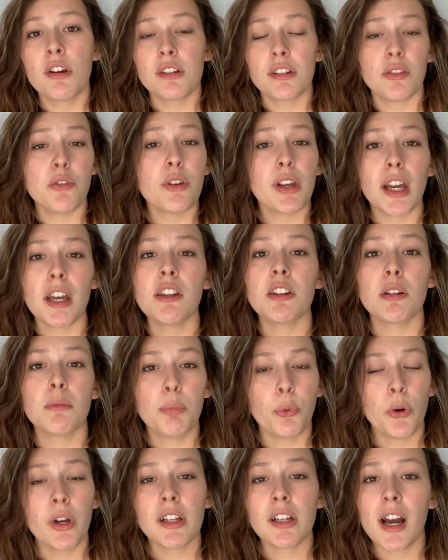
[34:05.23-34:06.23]
So you guys are
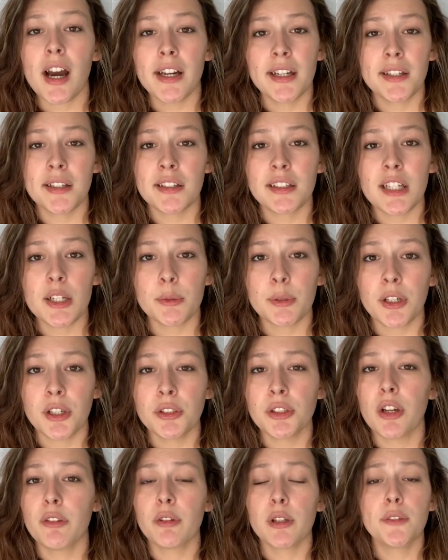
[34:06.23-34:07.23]
boycotting
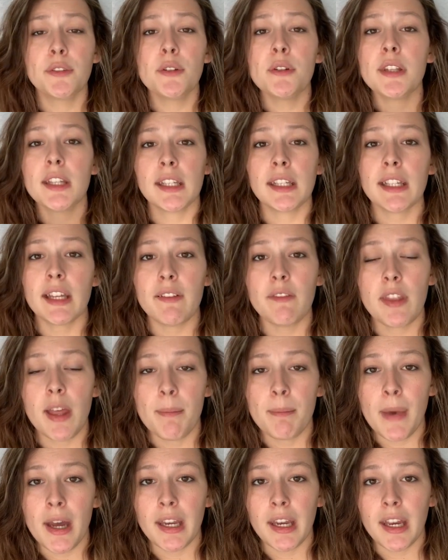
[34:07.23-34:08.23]
SeaWorld, refusing to give
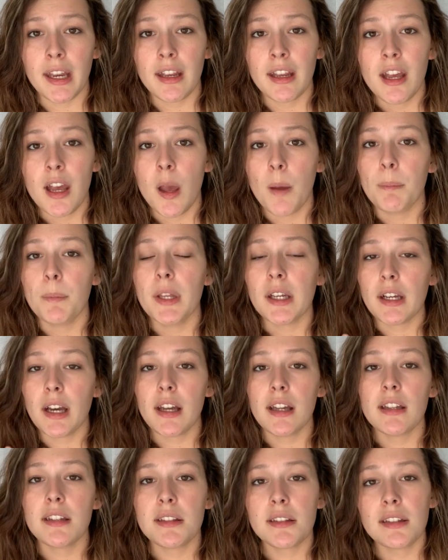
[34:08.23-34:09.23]
them money
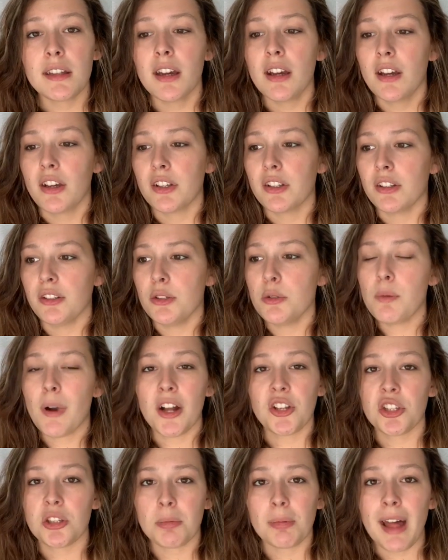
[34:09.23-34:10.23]
because you
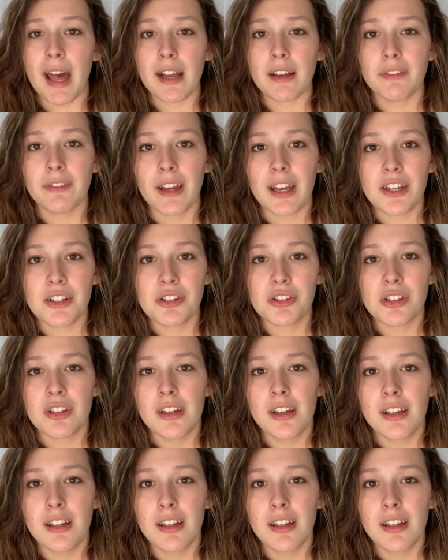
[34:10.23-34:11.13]
watched Blackfish.